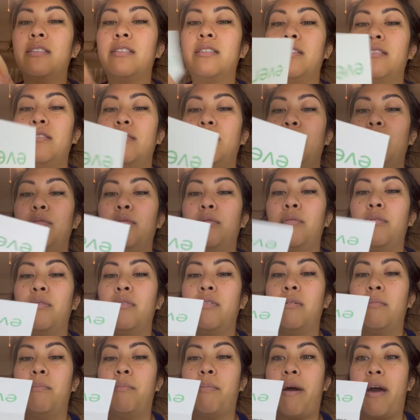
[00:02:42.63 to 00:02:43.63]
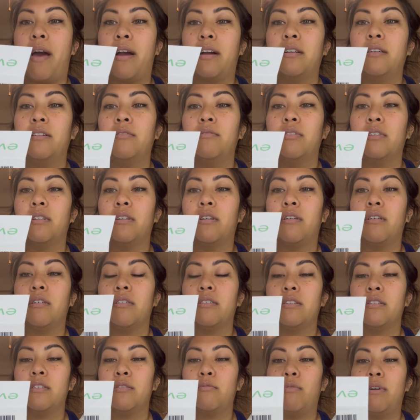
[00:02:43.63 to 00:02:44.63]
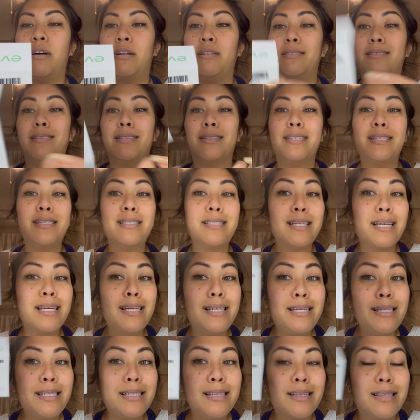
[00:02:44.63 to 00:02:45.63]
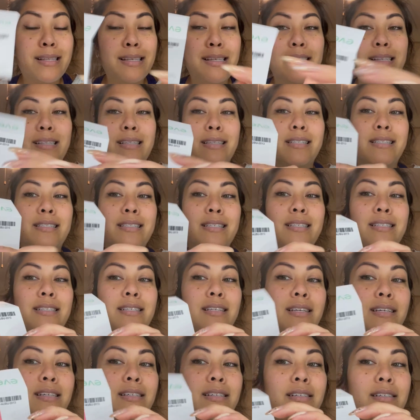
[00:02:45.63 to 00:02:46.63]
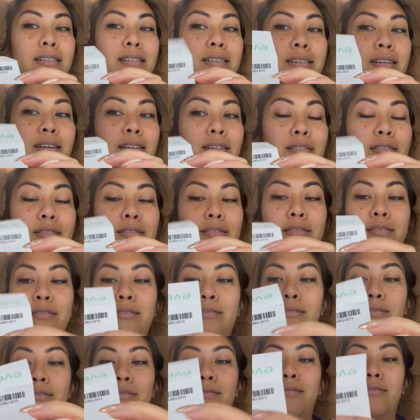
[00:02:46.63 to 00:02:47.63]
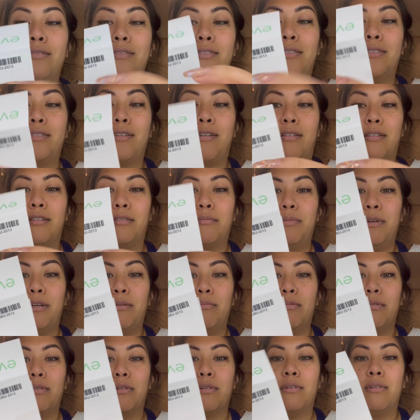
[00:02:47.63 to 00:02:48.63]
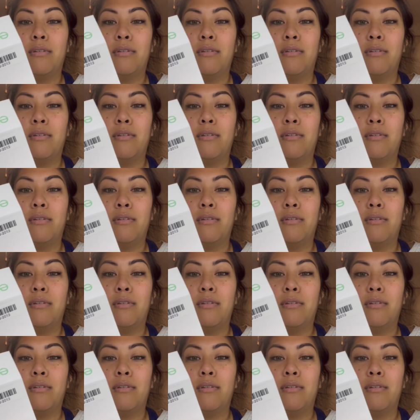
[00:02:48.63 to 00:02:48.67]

to the back of the card as well. And this ain't thin, this is like cardstock paper.